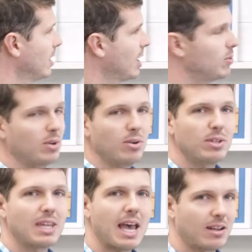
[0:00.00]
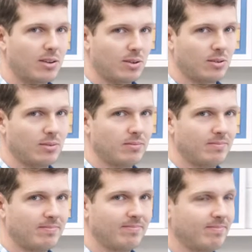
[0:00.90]
and where would that go?
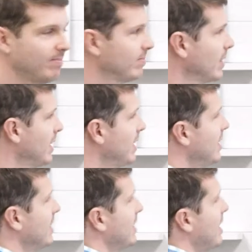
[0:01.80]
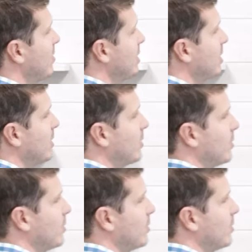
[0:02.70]
That would go